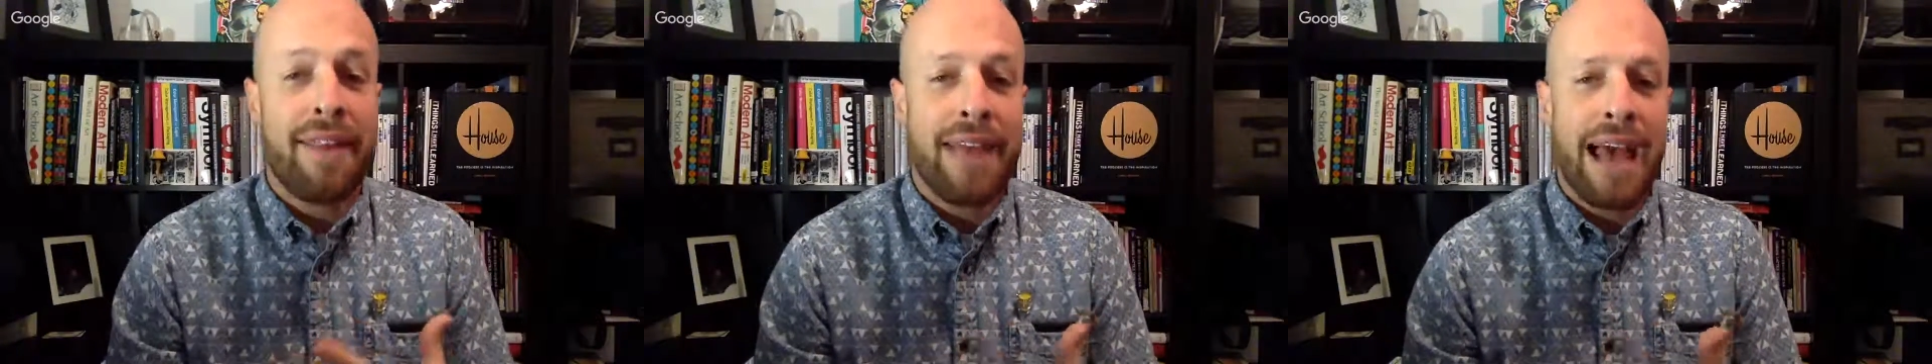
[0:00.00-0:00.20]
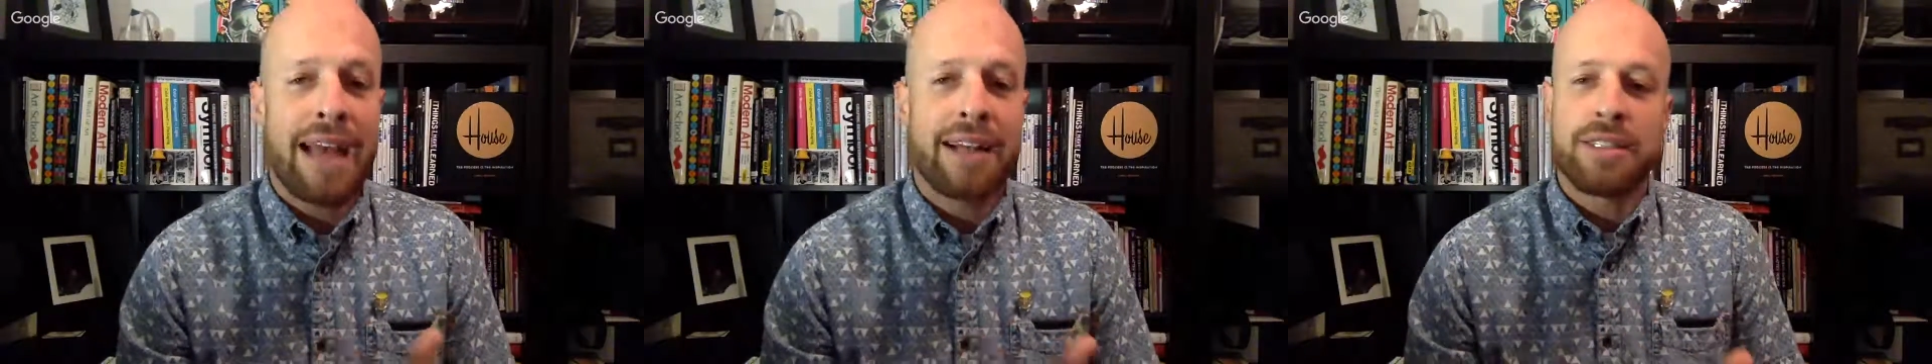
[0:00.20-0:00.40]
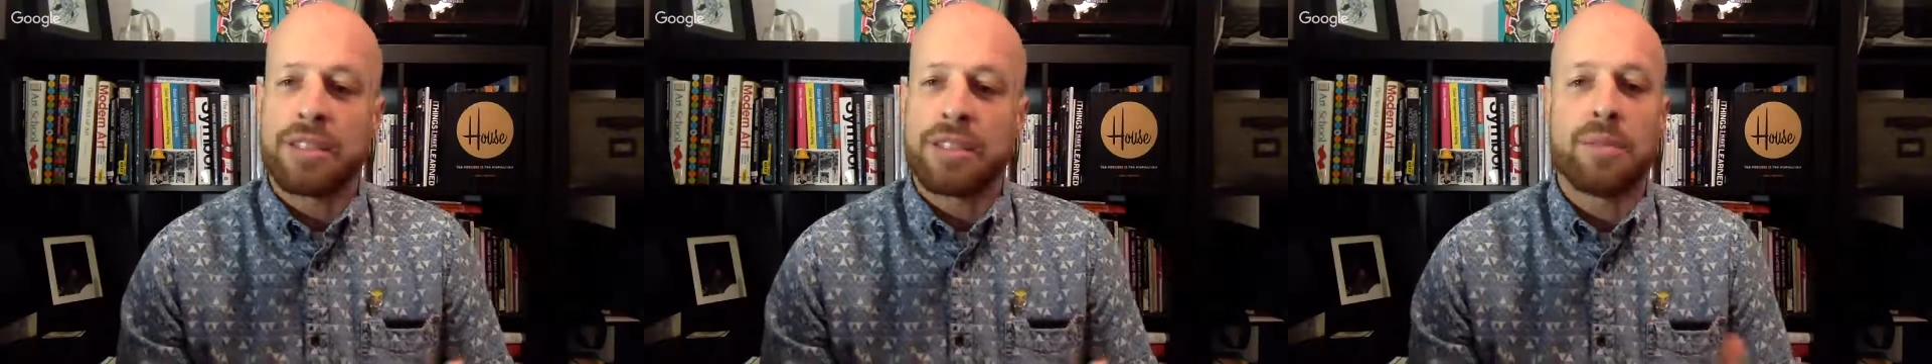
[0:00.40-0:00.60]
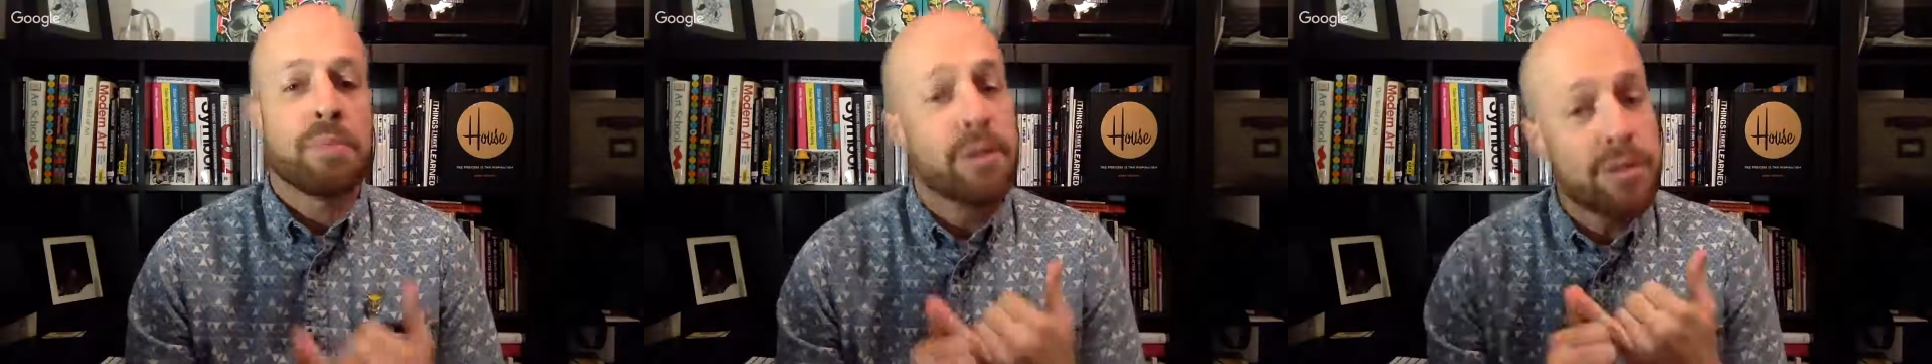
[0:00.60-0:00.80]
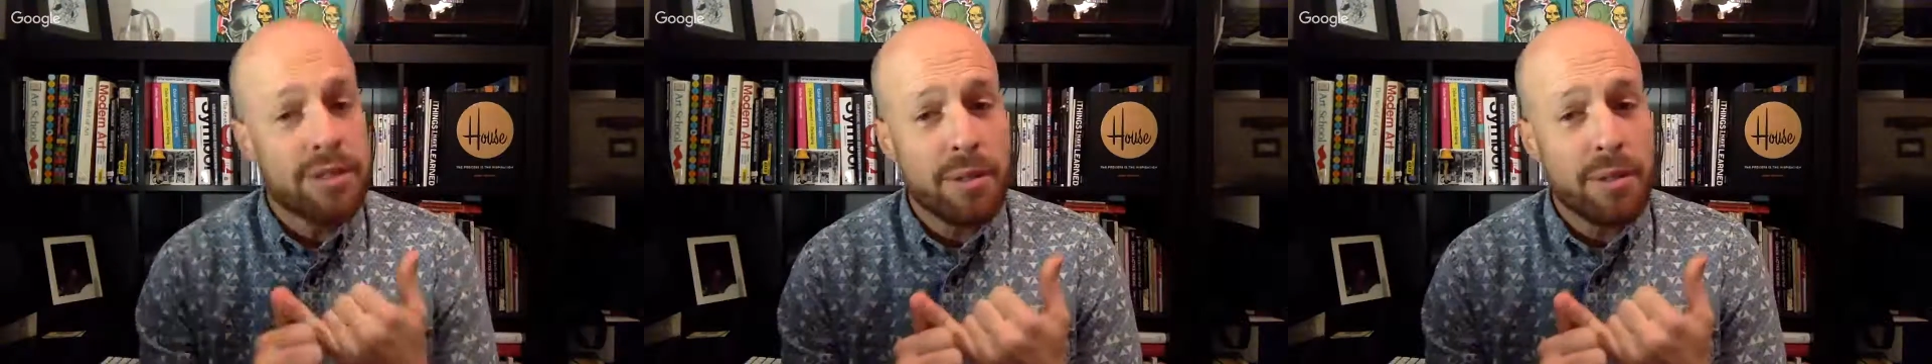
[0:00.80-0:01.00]
of that, do you
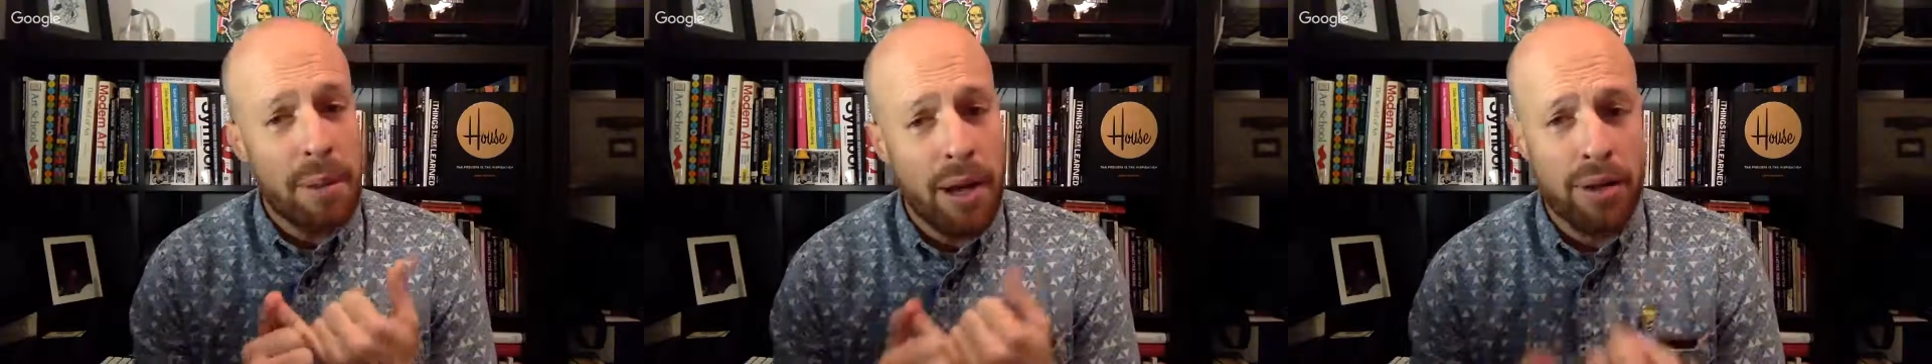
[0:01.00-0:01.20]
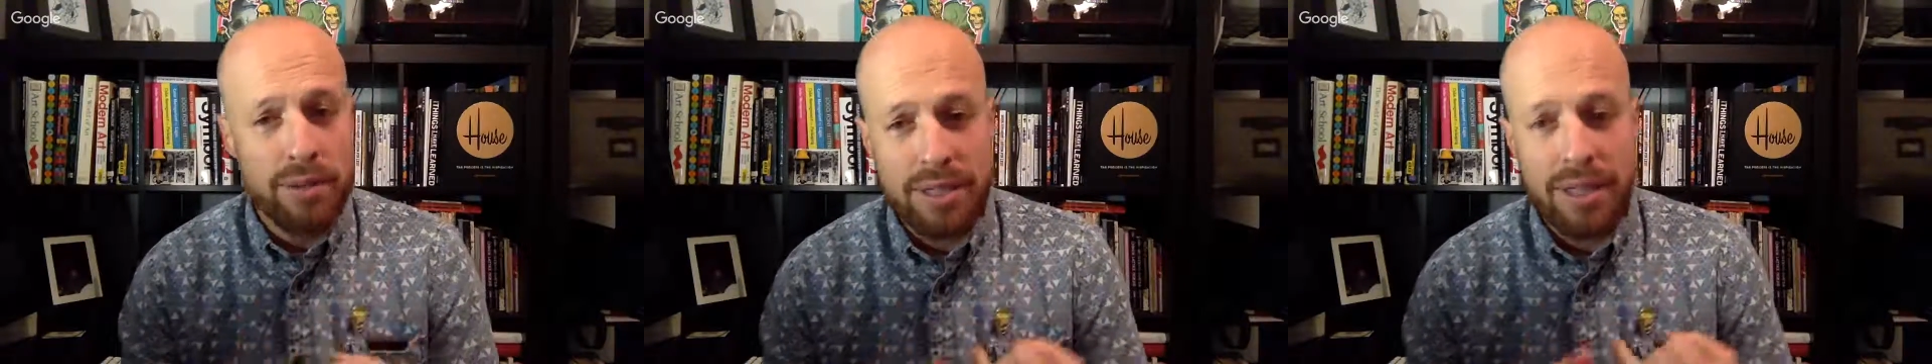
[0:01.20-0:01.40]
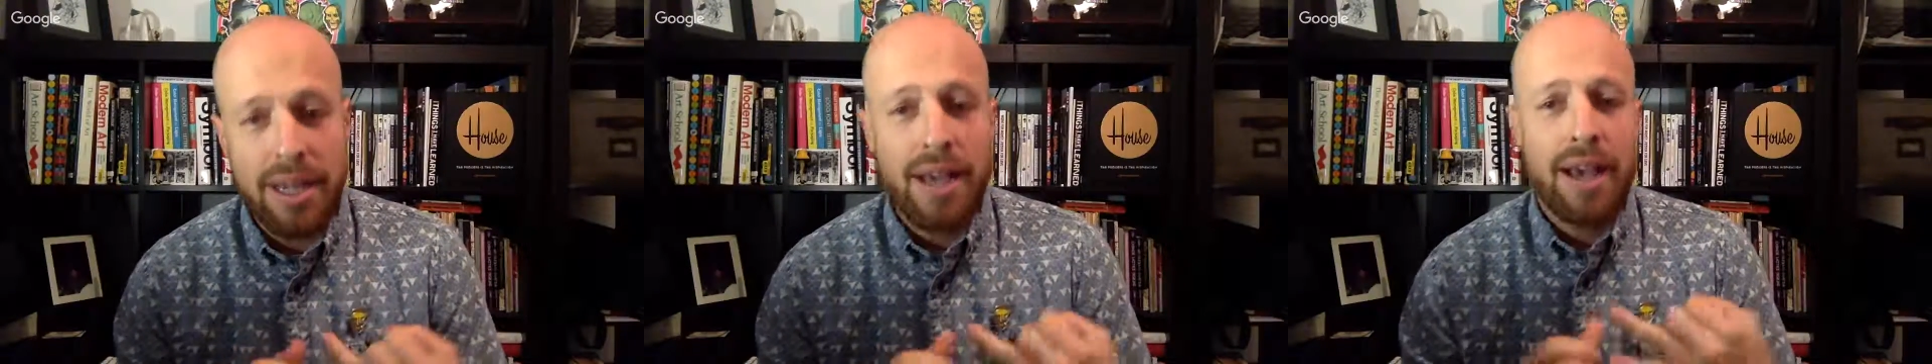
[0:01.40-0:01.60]
boost the post?